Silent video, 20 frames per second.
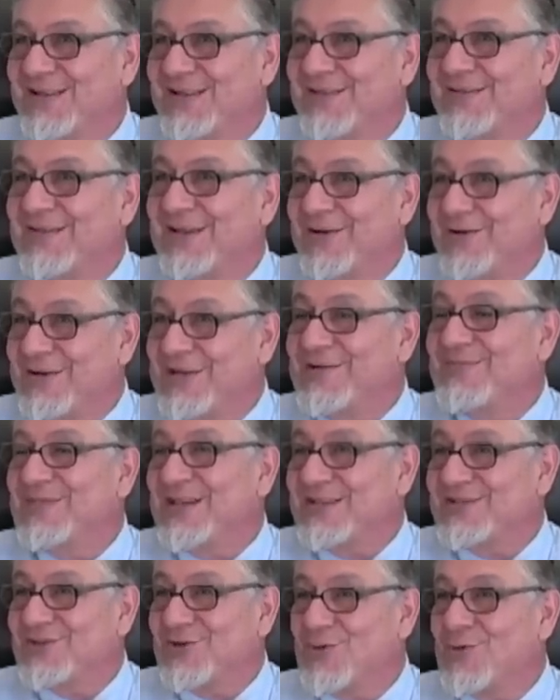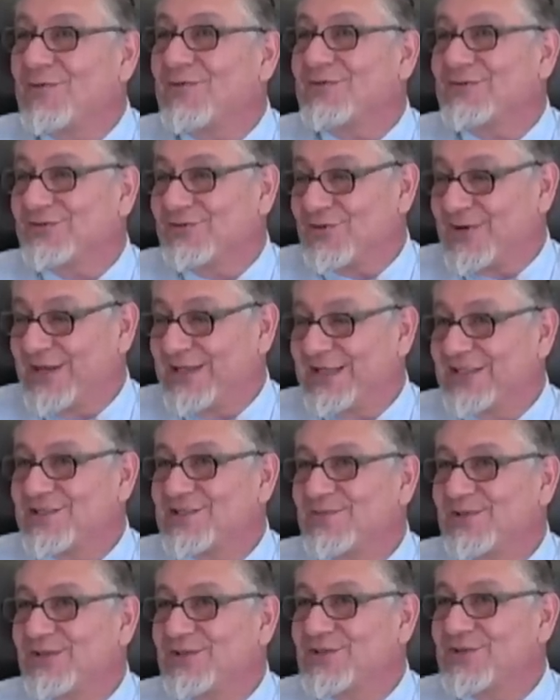there in Mexico, trying to get
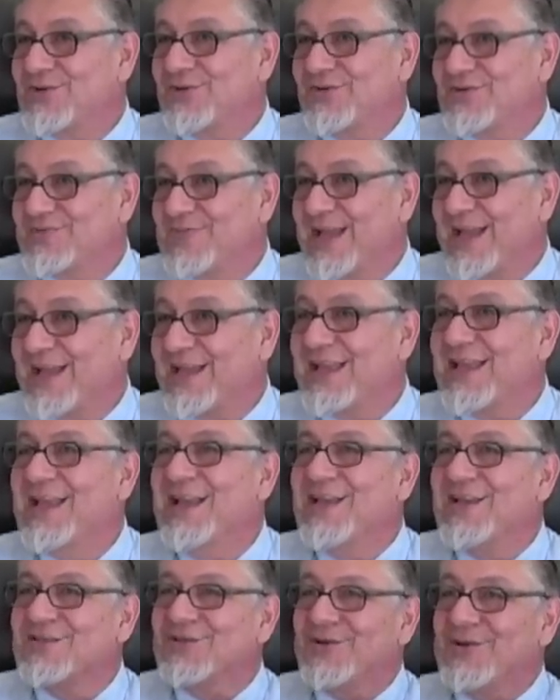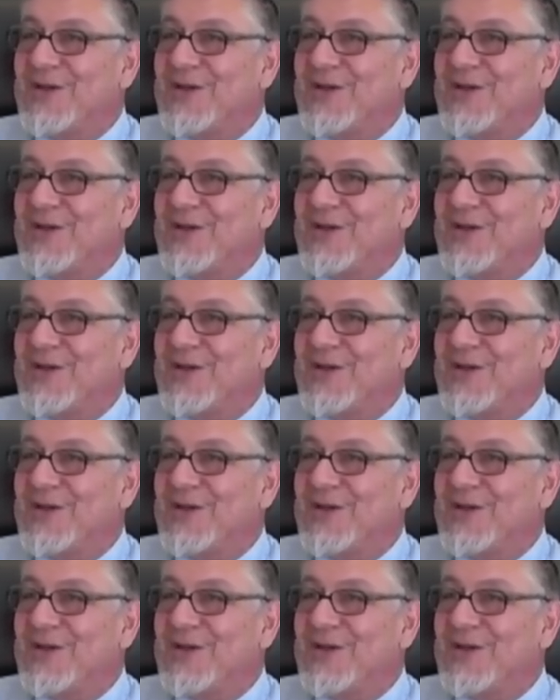some deserters back. So